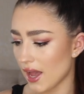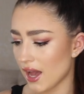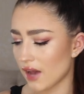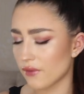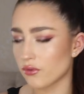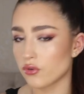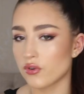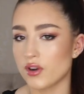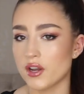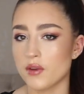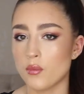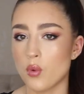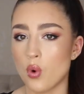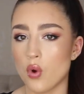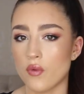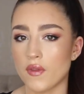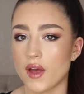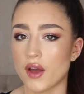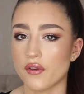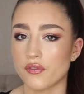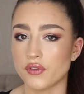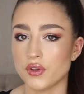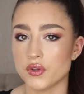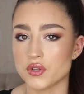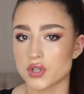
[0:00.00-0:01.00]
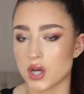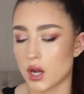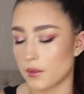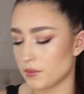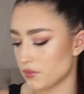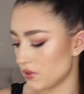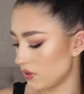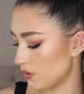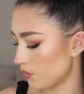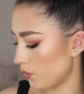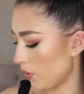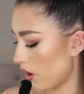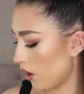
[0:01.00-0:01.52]
I have already worn that a few
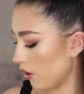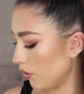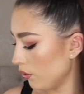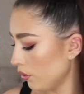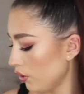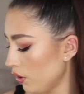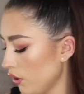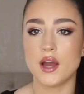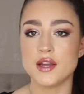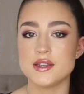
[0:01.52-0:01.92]
times as well.